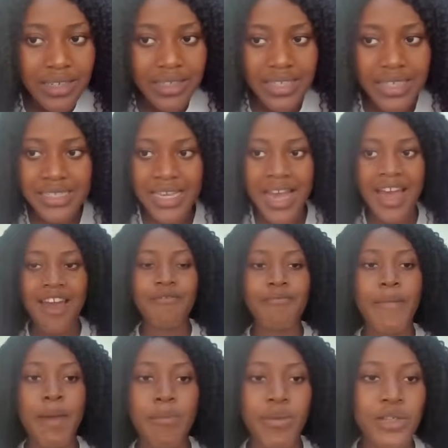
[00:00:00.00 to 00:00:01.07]
that I have
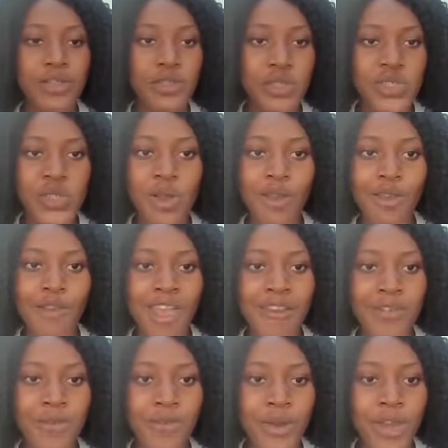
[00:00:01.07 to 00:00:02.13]
my pictures all
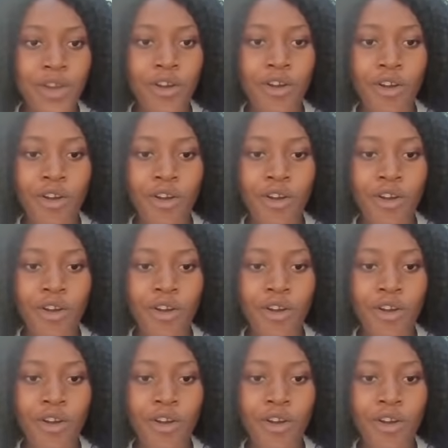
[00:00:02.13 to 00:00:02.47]
everywhere